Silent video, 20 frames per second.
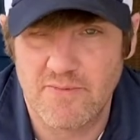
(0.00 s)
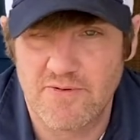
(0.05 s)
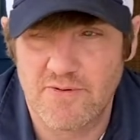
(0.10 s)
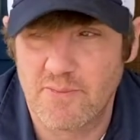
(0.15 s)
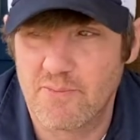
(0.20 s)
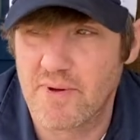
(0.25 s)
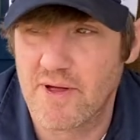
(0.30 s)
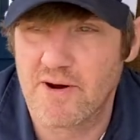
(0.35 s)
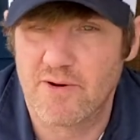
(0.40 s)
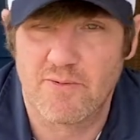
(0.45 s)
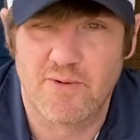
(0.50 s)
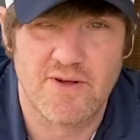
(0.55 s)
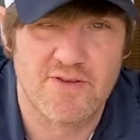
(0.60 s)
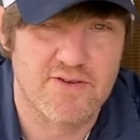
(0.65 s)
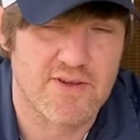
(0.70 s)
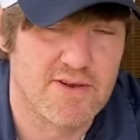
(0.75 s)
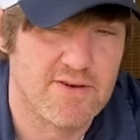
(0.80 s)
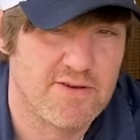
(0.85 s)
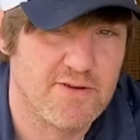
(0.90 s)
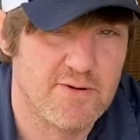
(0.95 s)
better ones
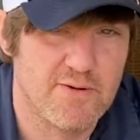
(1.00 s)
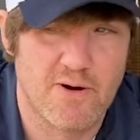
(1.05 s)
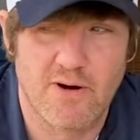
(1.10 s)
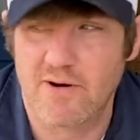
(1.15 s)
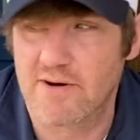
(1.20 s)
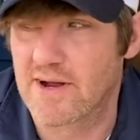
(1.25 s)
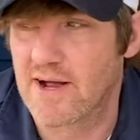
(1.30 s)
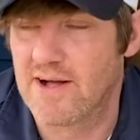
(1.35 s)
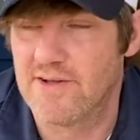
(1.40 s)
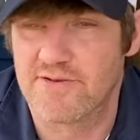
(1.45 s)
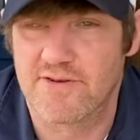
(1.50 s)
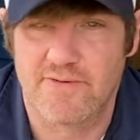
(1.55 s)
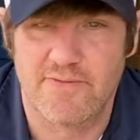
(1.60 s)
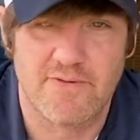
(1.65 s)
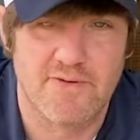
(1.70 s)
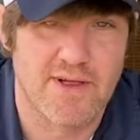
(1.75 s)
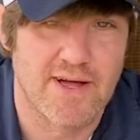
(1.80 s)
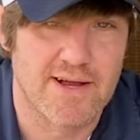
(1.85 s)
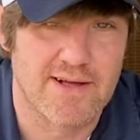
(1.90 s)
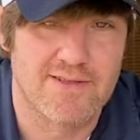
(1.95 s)
can do all kinds of
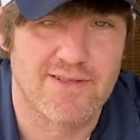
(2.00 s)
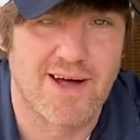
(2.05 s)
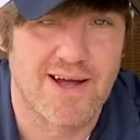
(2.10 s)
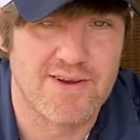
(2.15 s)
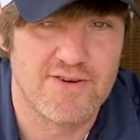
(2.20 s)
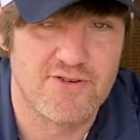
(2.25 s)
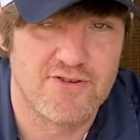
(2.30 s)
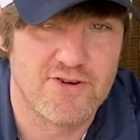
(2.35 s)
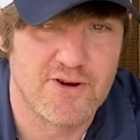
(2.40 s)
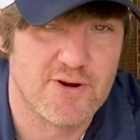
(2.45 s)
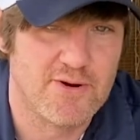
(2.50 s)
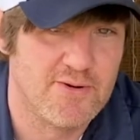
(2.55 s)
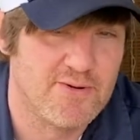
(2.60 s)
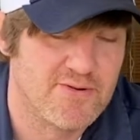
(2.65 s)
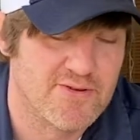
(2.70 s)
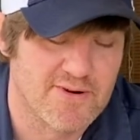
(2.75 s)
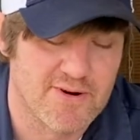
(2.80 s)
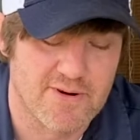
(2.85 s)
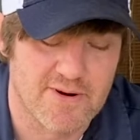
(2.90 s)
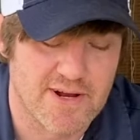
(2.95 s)
like light
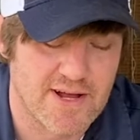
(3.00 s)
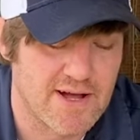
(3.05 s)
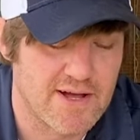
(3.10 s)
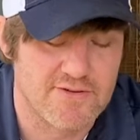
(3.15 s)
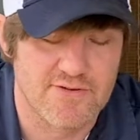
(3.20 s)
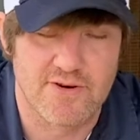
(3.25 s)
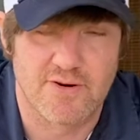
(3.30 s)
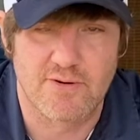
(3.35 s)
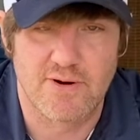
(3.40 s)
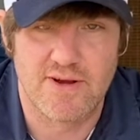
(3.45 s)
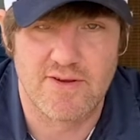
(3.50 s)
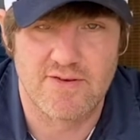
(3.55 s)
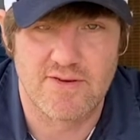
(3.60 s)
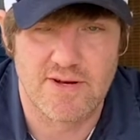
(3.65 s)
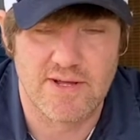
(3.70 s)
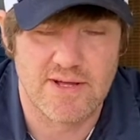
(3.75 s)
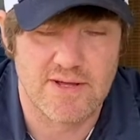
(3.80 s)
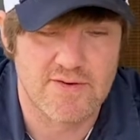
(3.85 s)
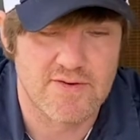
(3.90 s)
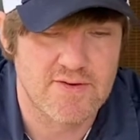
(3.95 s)
shows and all kinds of
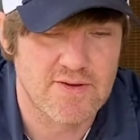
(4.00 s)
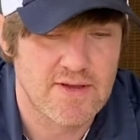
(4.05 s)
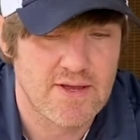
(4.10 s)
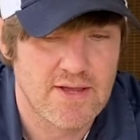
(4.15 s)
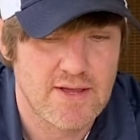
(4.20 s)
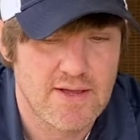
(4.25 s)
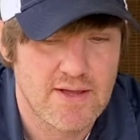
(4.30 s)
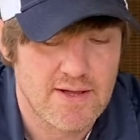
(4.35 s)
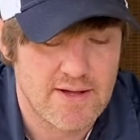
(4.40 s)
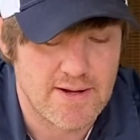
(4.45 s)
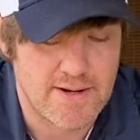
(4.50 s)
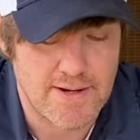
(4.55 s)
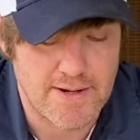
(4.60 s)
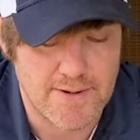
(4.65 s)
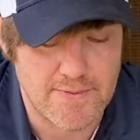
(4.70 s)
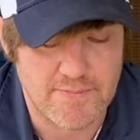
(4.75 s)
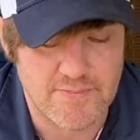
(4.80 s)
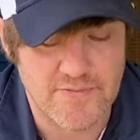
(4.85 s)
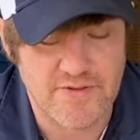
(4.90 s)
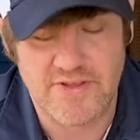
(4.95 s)
craziness.
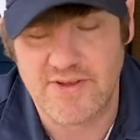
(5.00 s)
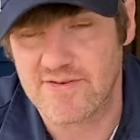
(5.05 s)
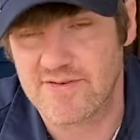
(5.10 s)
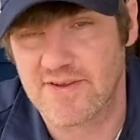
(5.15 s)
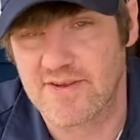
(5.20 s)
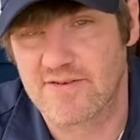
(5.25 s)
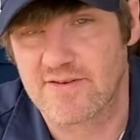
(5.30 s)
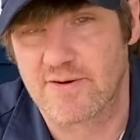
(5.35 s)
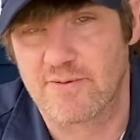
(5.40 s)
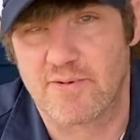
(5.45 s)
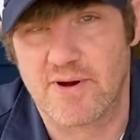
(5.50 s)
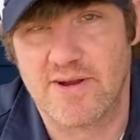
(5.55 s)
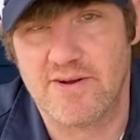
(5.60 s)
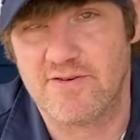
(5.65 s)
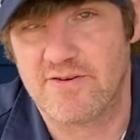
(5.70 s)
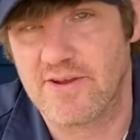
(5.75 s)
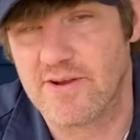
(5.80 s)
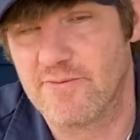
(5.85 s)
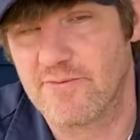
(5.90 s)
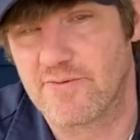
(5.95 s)
These things can
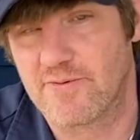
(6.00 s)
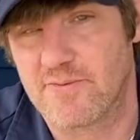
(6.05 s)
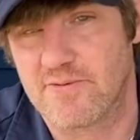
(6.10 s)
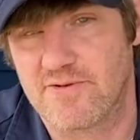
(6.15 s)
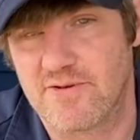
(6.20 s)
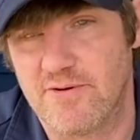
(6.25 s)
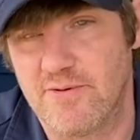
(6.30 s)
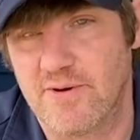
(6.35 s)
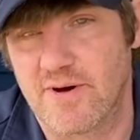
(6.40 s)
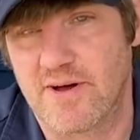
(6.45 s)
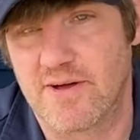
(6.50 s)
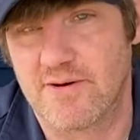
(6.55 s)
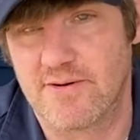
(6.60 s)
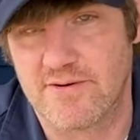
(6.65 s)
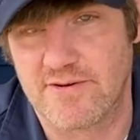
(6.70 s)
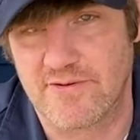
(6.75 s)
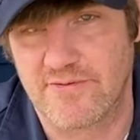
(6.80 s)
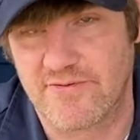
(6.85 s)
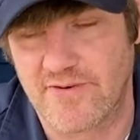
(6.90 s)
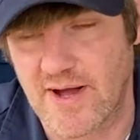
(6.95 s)
range even from
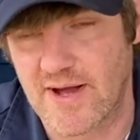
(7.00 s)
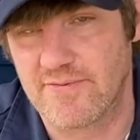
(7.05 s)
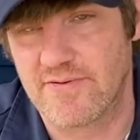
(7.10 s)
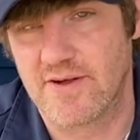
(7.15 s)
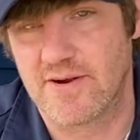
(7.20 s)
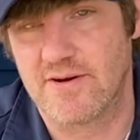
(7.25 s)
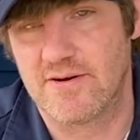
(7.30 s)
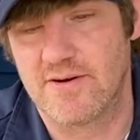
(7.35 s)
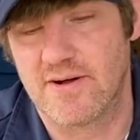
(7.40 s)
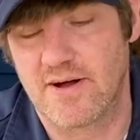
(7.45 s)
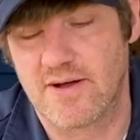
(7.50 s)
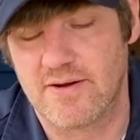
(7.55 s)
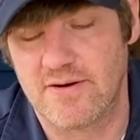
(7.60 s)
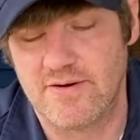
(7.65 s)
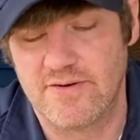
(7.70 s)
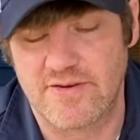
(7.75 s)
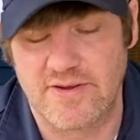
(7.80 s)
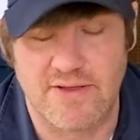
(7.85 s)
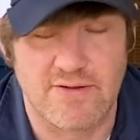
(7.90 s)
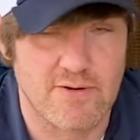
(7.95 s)
$200 to
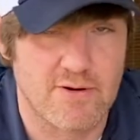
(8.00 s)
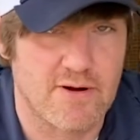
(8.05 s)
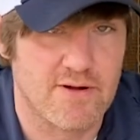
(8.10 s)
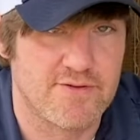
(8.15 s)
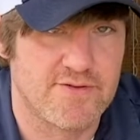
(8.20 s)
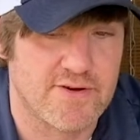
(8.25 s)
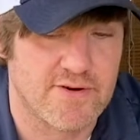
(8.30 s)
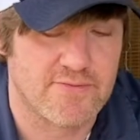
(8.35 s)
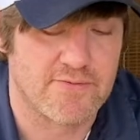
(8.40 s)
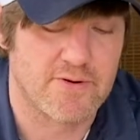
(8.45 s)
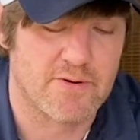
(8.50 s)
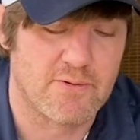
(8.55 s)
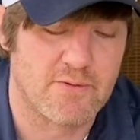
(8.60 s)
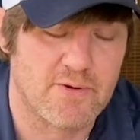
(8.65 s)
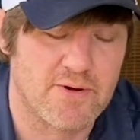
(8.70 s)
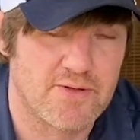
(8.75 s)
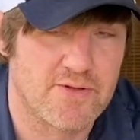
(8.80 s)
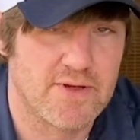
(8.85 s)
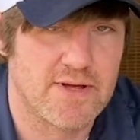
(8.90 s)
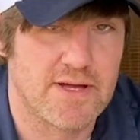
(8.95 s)
$500, and they're all different.
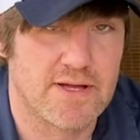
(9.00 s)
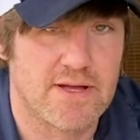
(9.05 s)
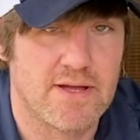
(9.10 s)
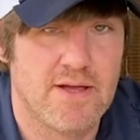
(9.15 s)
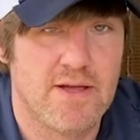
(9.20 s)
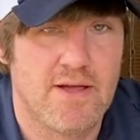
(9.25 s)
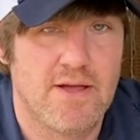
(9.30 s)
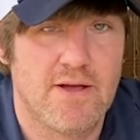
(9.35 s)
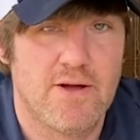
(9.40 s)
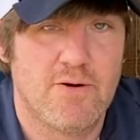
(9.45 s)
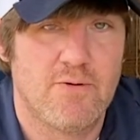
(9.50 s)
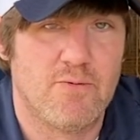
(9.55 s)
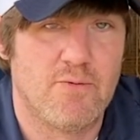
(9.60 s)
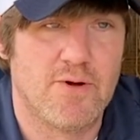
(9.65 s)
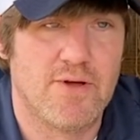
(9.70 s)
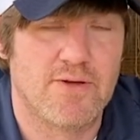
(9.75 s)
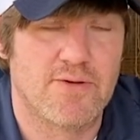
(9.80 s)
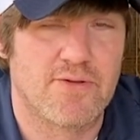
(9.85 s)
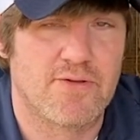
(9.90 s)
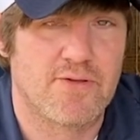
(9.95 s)
One thing
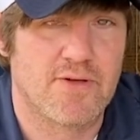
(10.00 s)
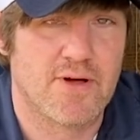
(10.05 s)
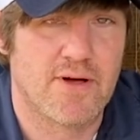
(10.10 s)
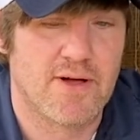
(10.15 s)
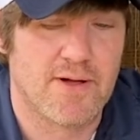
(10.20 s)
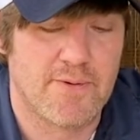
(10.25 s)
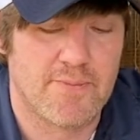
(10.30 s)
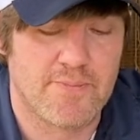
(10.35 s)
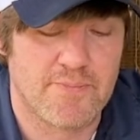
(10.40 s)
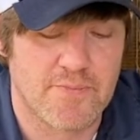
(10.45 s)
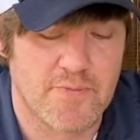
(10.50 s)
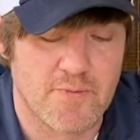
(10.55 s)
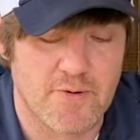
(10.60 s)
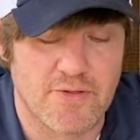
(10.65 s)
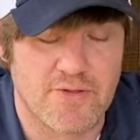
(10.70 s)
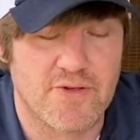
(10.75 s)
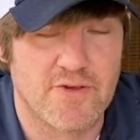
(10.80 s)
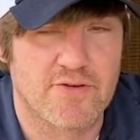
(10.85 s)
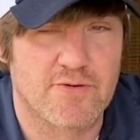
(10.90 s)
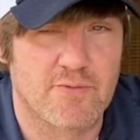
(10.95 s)
with
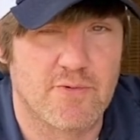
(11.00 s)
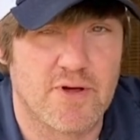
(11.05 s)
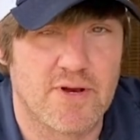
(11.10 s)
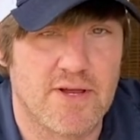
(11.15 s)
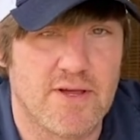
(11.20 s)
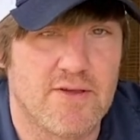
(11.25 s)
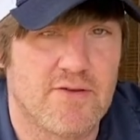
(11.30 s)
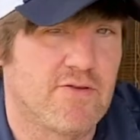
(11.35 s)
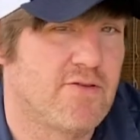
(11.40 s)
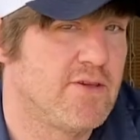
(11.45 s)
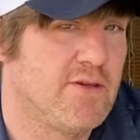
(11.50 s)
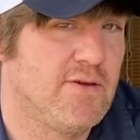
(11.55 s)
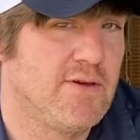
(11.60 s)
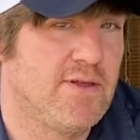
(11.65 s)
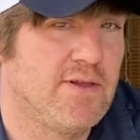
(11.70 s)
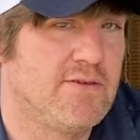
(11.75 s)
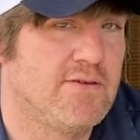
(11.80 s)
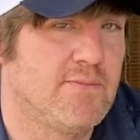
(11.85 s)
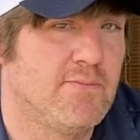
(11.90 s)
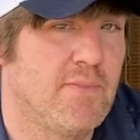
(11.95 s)
this one is you
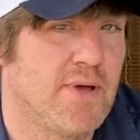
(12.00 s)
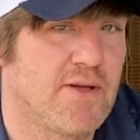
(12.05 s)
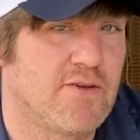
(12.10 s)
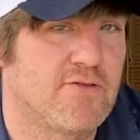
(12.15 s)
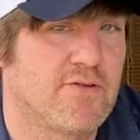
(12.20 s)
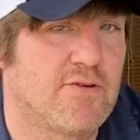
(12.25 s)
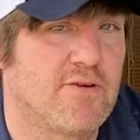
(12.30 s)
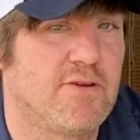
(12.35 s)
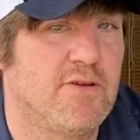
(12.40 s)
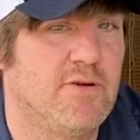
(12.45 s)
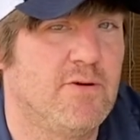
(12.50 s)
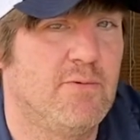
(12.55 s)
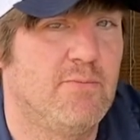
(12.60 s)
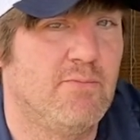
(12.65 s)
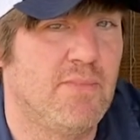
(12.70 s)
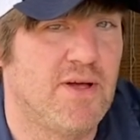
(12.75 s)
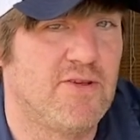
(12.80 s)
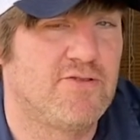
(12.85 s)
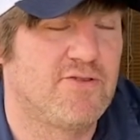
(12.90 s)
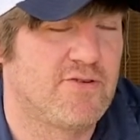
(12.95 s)
need to make sure you
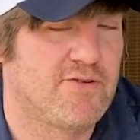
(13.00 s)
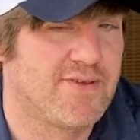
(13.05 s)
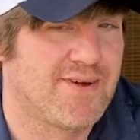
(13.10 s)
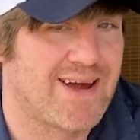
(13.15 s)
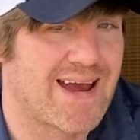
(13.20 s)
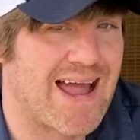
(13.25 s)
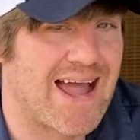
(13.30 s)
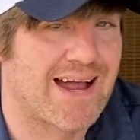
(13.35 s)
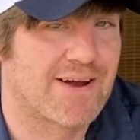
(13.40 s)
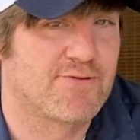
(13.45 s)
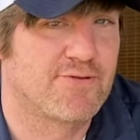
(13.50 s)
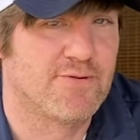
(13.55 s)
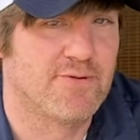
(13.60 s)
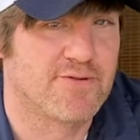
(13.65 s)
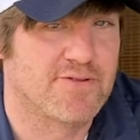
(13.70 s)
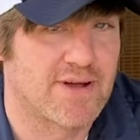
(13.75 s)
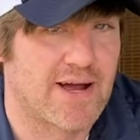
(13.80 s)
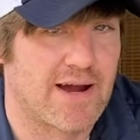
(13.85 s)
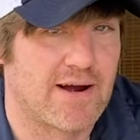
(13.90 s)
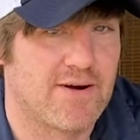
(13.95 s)
measure the actual
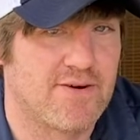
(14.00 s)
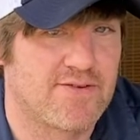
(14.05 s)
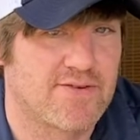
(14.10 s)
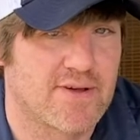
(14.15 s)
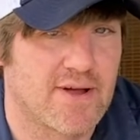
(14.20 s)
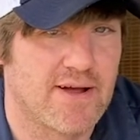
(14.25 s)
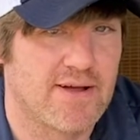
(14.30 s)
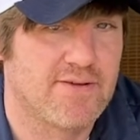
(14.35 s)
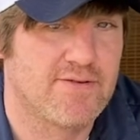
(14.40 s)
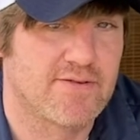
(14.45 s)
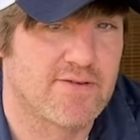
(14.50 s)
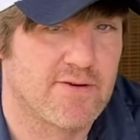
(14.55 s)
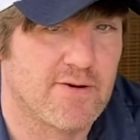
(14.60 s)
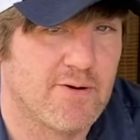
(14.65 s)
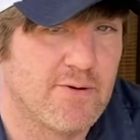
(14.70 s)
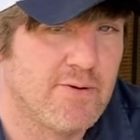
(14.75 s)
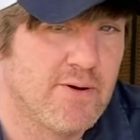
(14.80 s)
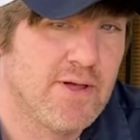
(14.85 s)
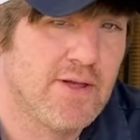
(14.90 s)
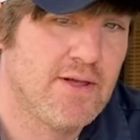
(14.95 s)
tire size.
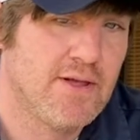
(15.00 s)
So